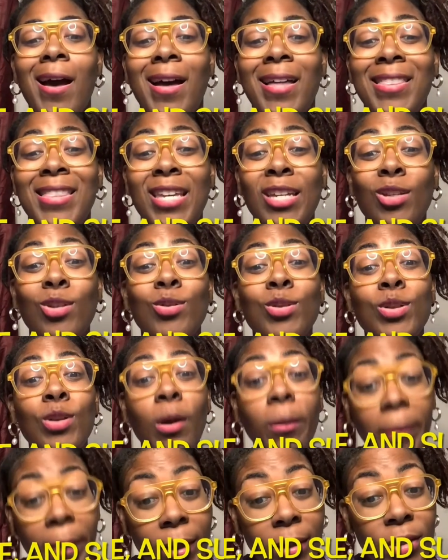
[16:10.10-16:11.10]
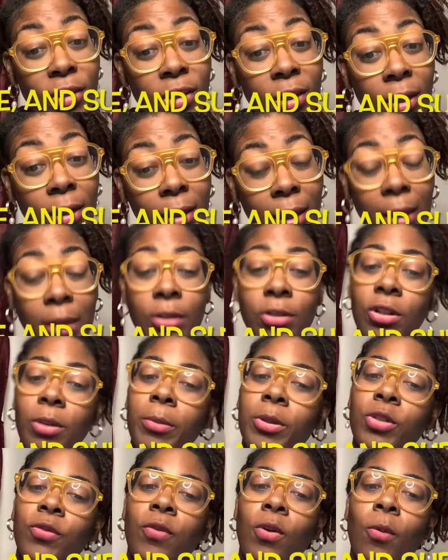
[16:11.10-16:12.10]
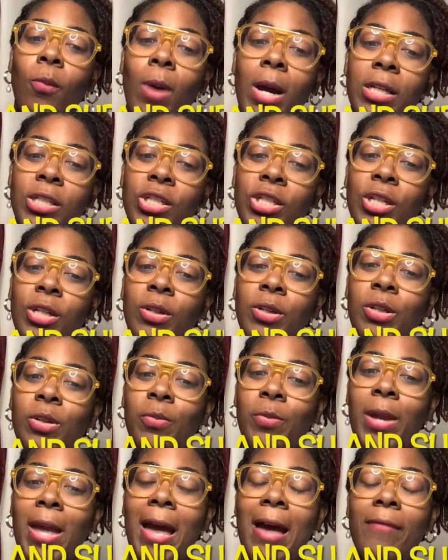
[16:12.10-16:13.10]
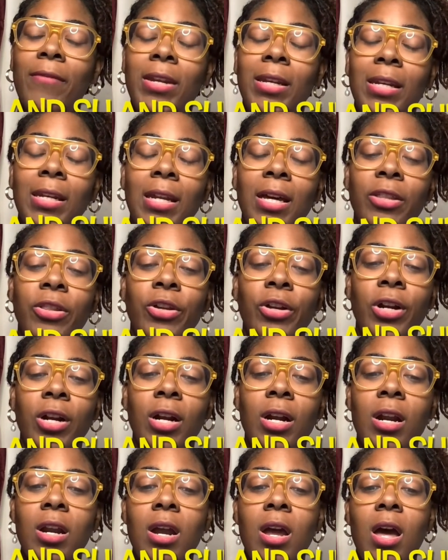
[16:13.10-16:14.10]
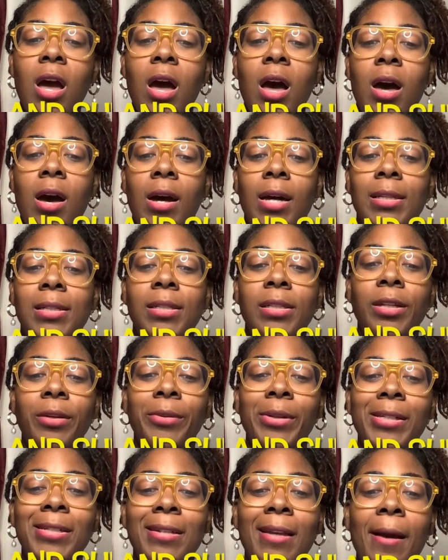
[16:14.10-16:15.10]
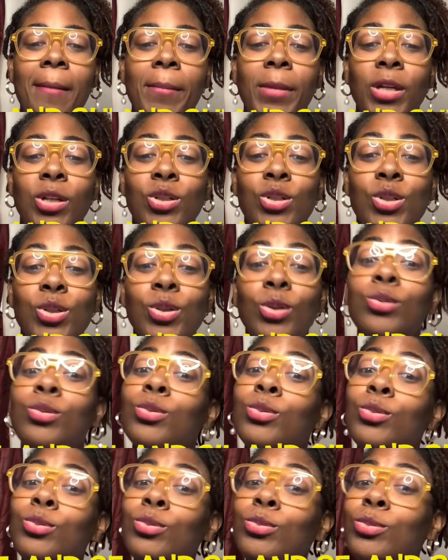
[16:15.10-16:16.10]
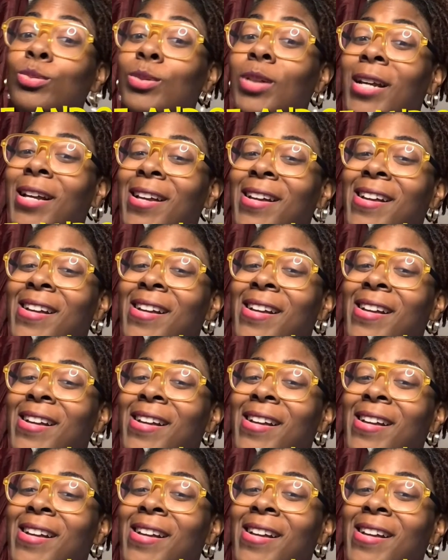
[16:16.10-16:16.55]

Thank you so much. Thank you so much for watching. We have another series coming soon.